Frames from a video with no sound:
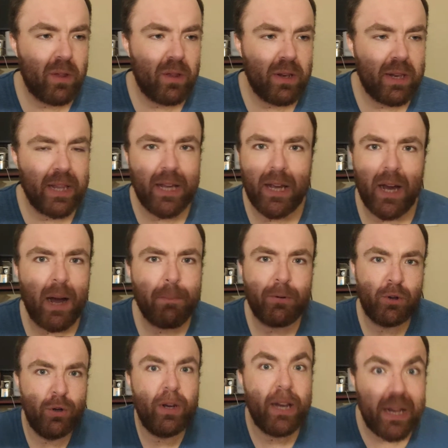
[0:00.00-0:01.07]
the
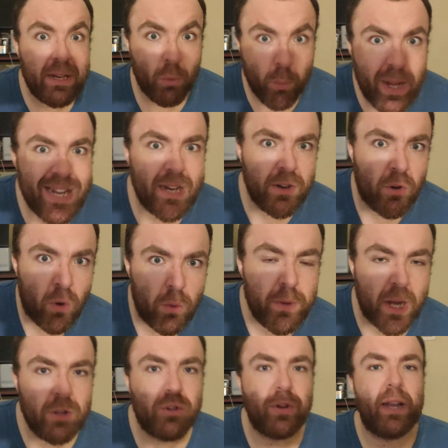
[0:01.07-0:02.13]
opportunity to win in their home
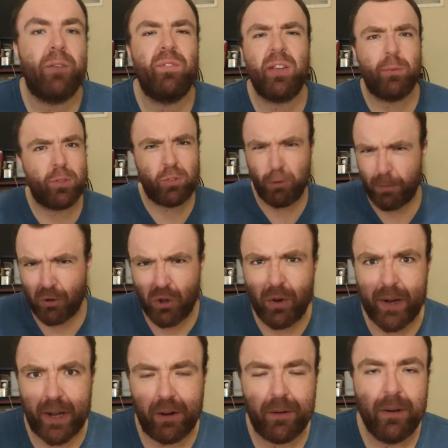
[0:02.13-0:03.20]
country. I think it was Super
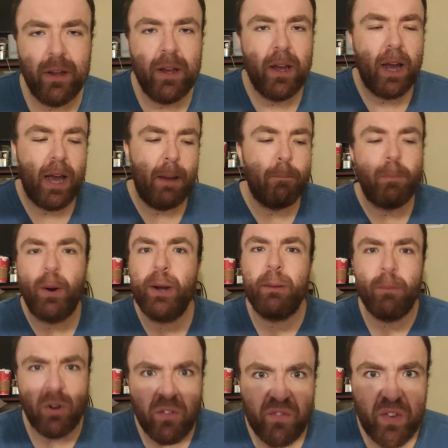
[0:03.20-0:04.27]
Showdown. And Buddy
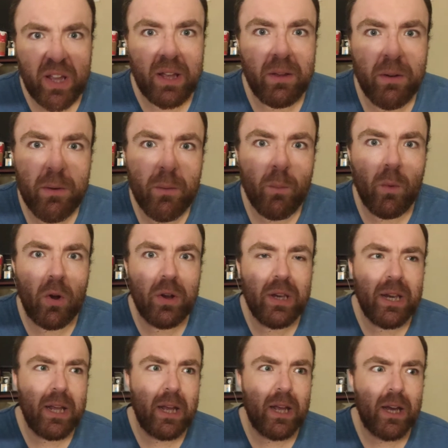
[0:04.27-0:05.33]
Murphy
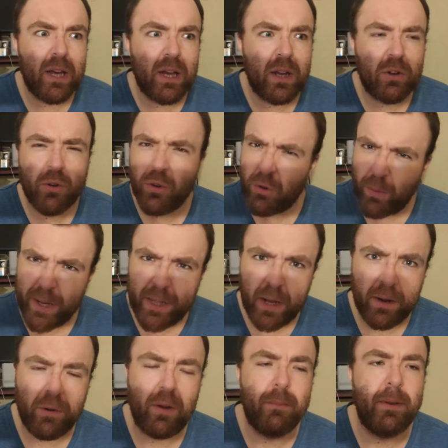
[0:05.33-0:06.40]
won the Cruiserweight
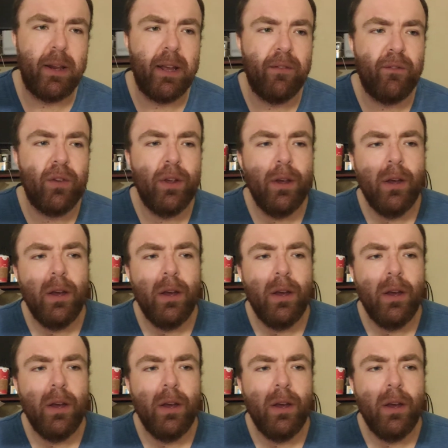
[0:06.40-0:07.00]
title, I believe.